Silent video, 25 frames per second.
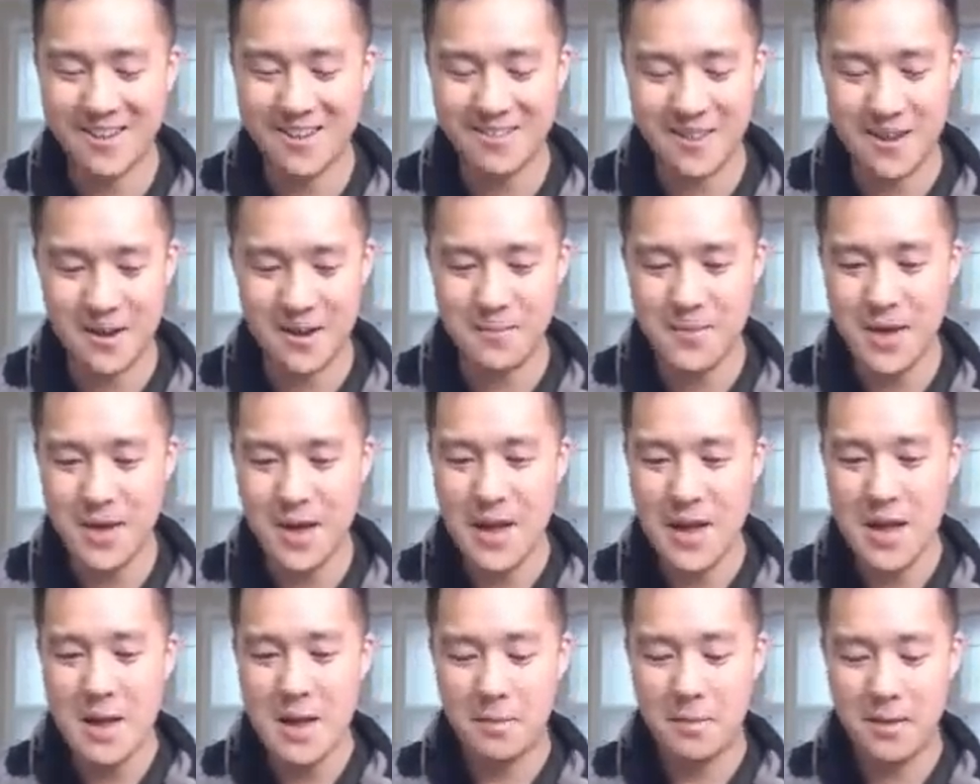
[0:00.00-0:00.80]
them.
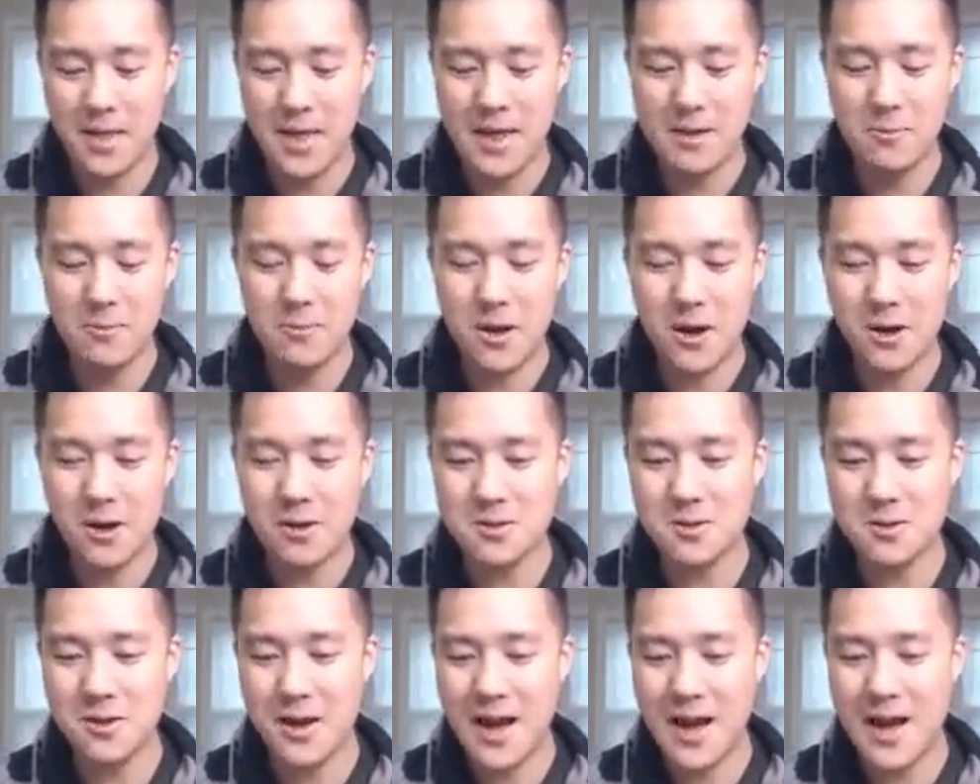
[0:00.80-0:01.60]
But then we
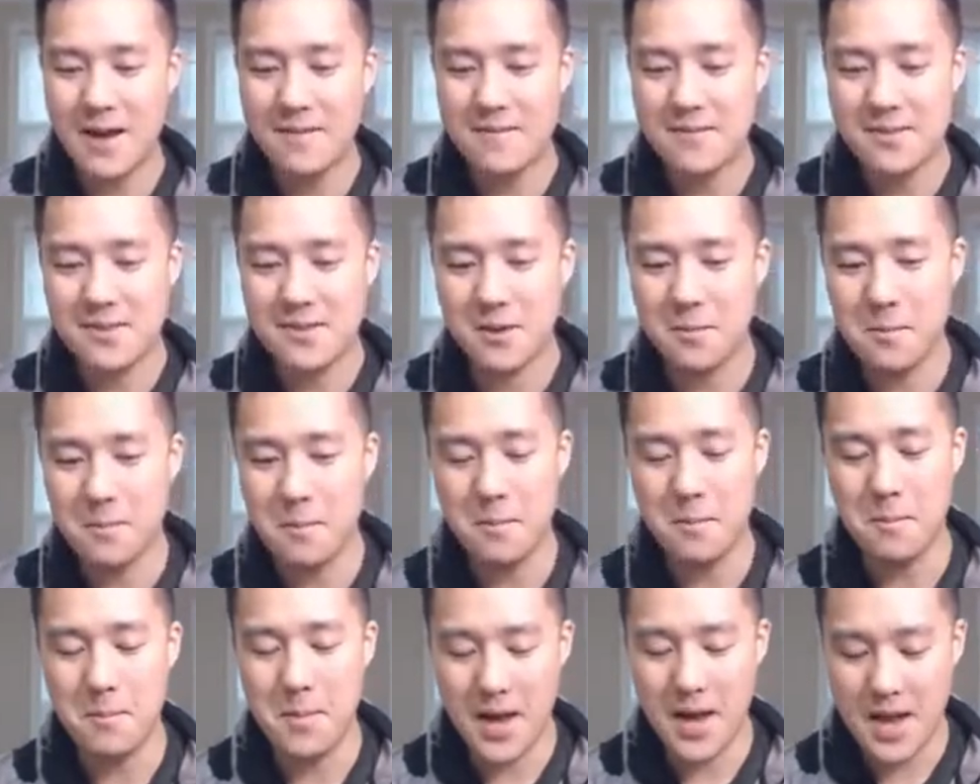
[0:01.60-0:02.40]
also have
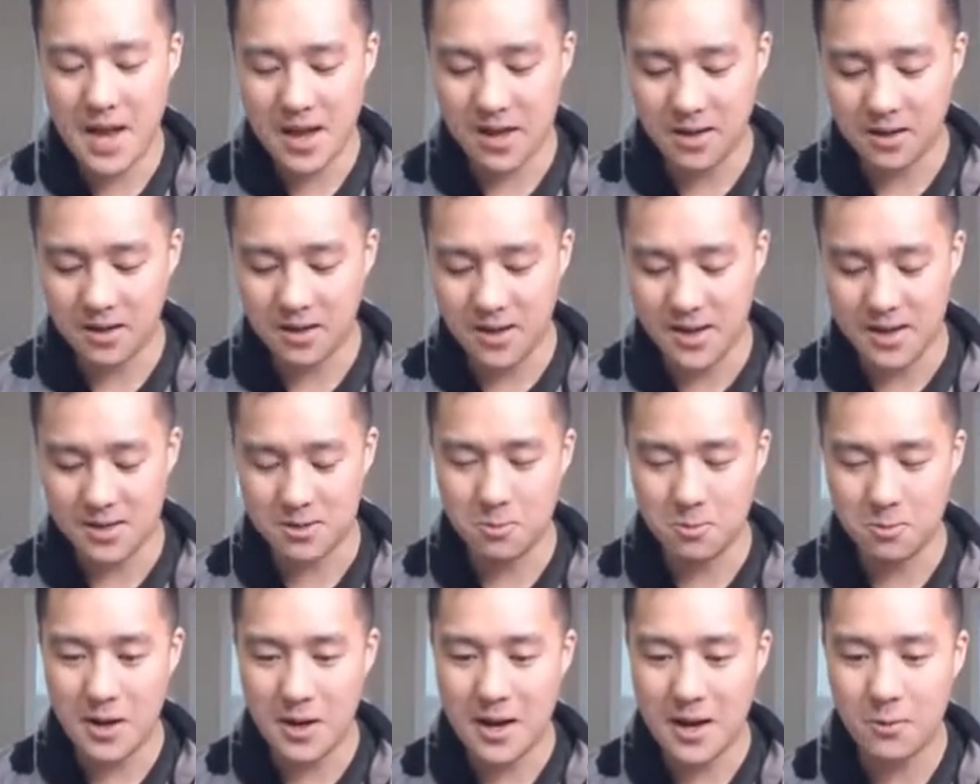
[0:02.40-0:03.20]
some mail as
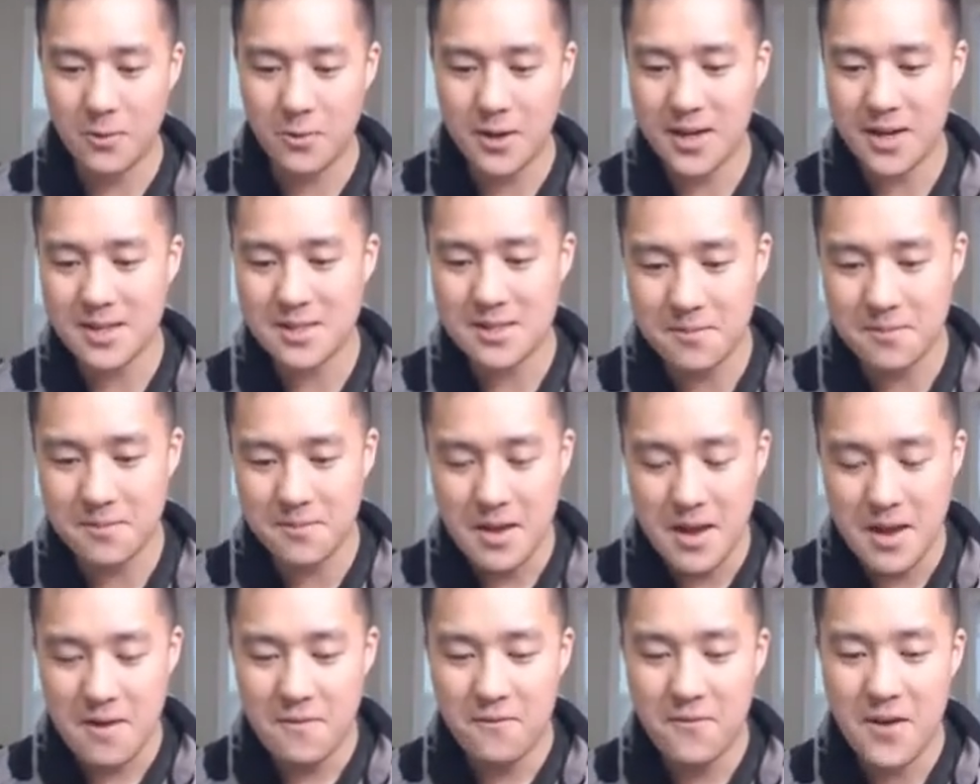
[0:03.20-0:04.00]
well. We got some
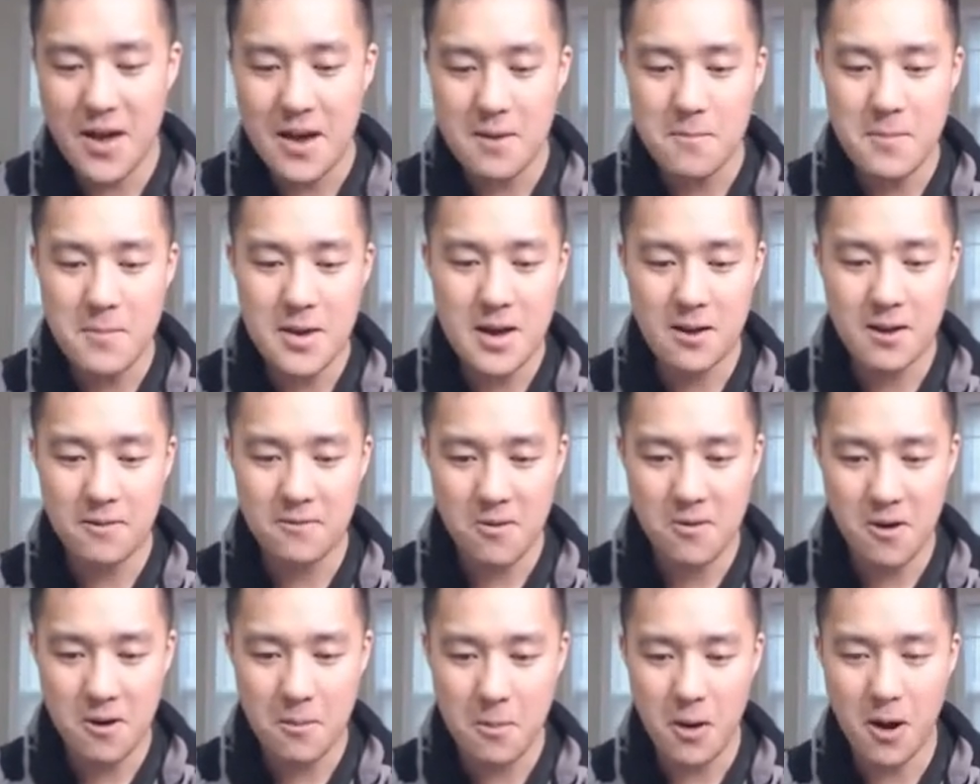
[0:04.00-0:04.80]
fan mail
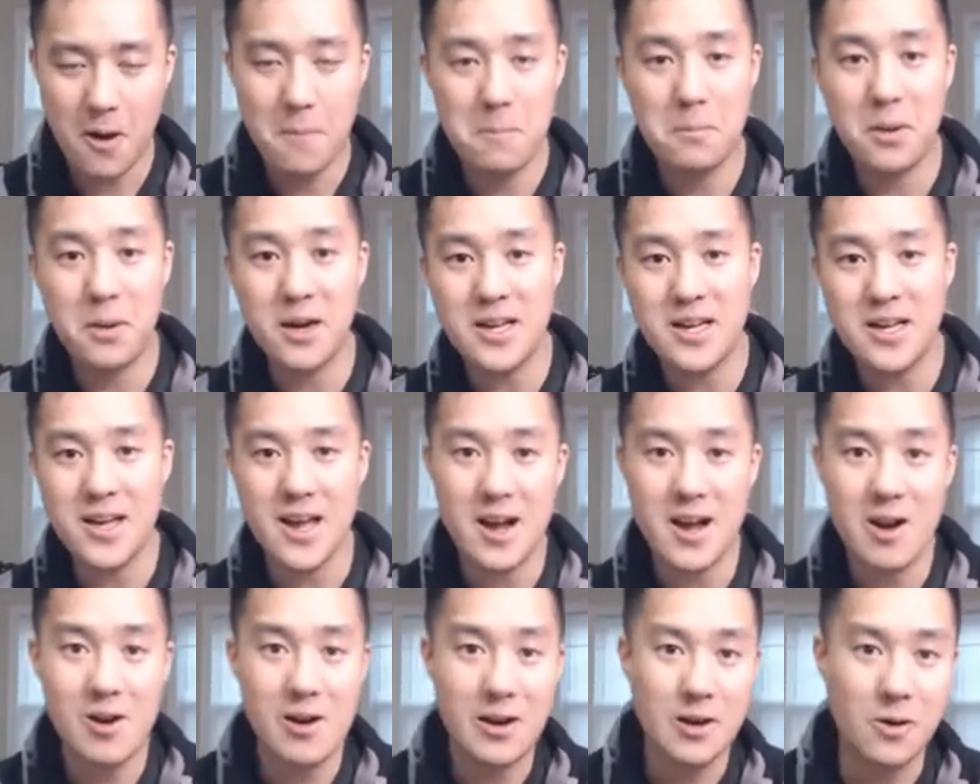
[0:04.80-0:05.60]
from our buddy
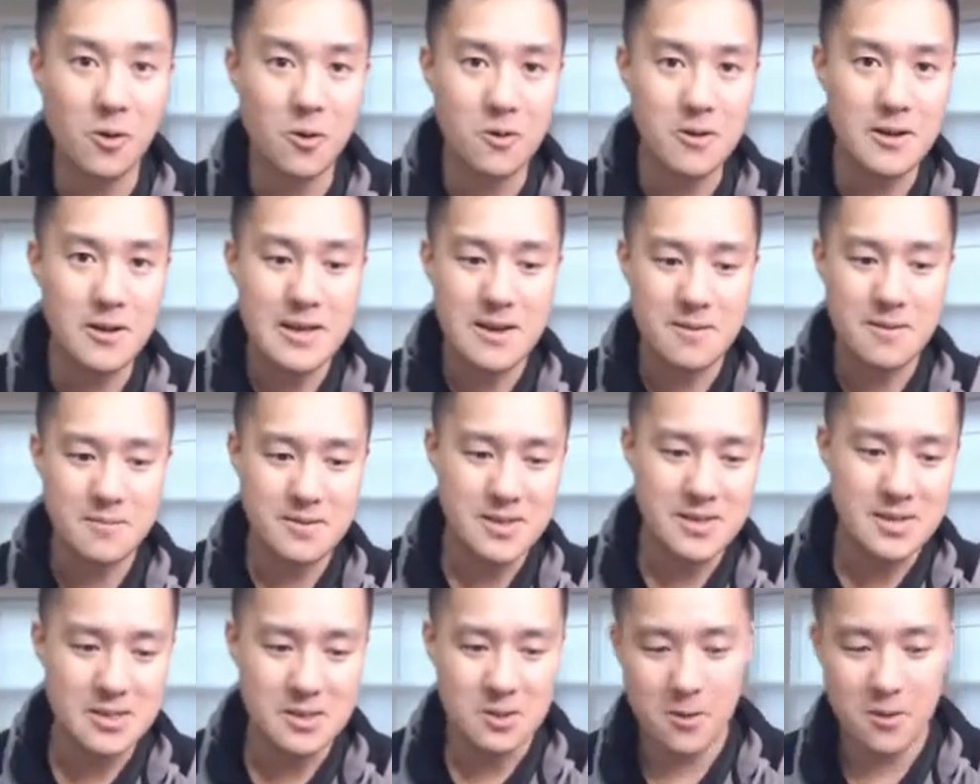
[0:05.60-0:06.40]
Eric or
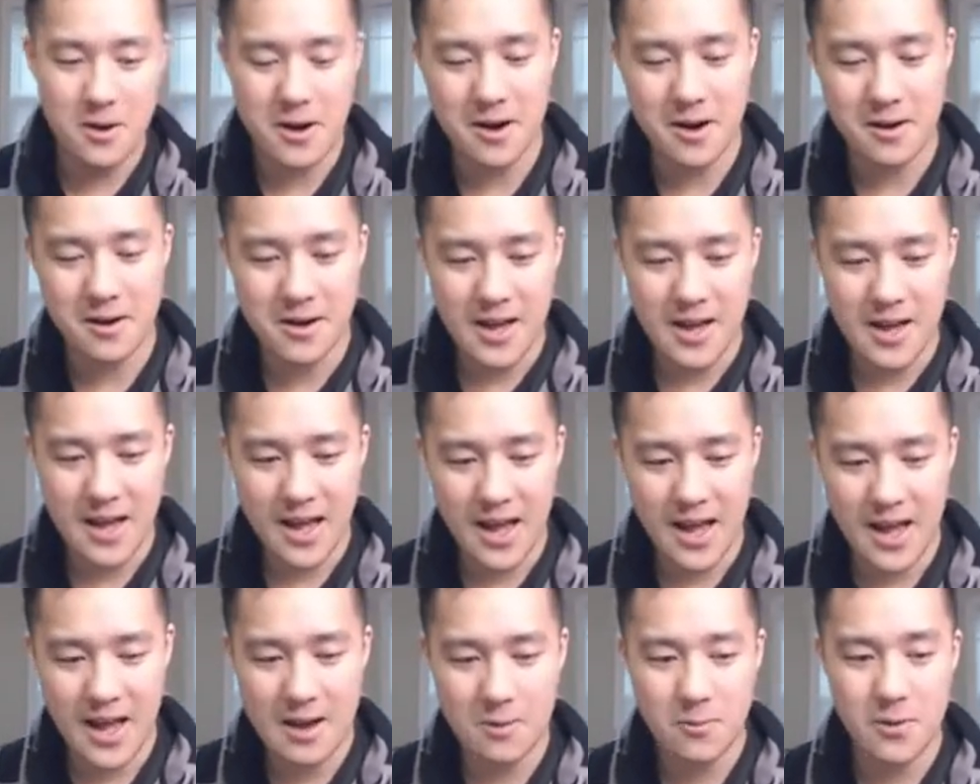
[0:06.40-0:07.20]
EMC Squared.
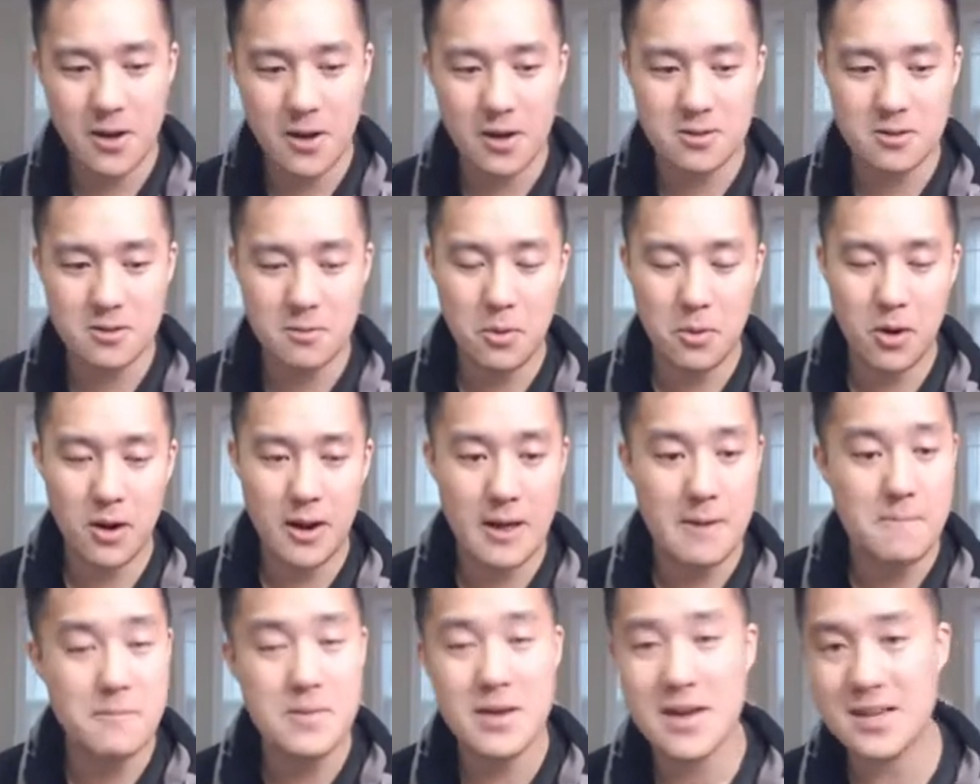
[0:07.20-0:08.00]
And we also bought
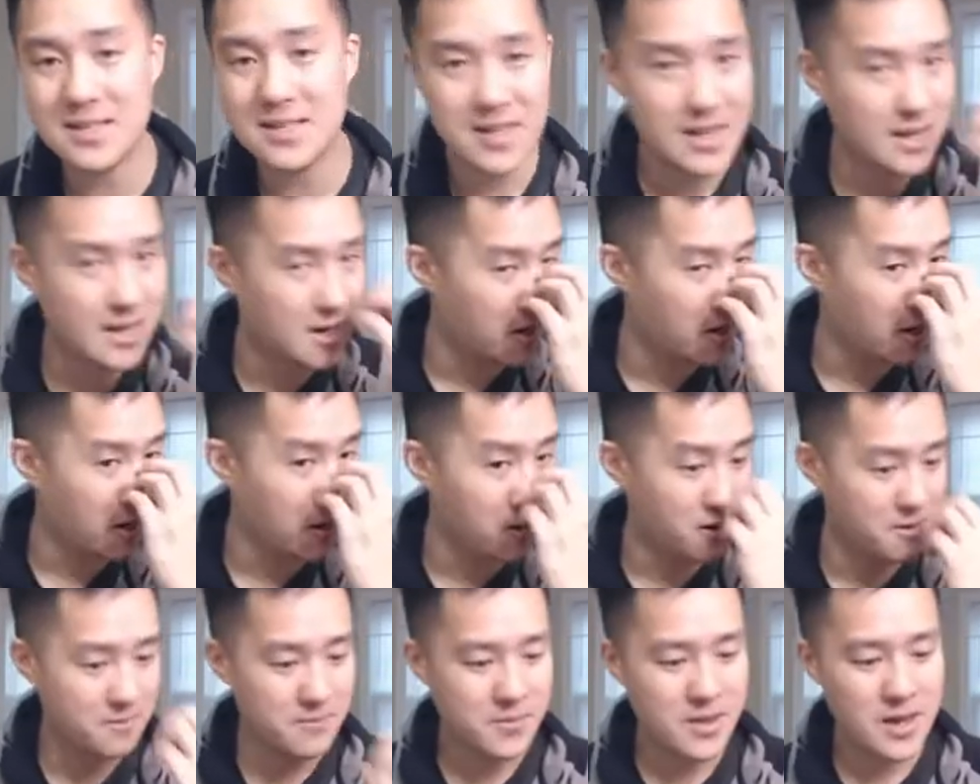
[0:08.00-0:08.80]
a PSA
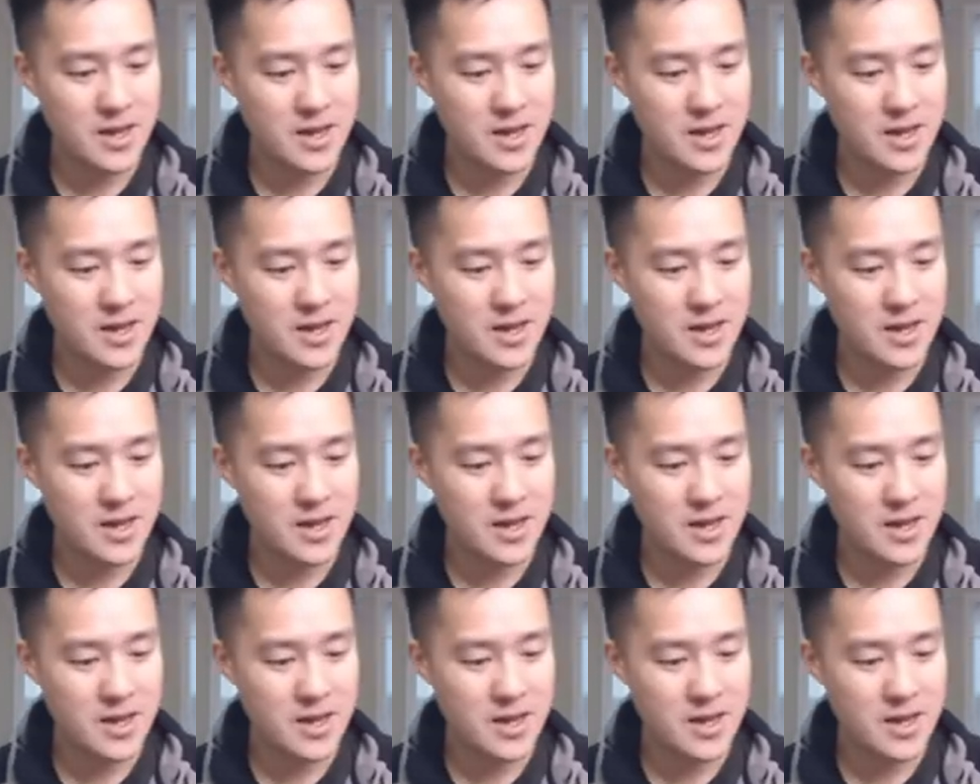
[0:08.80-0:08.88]
card.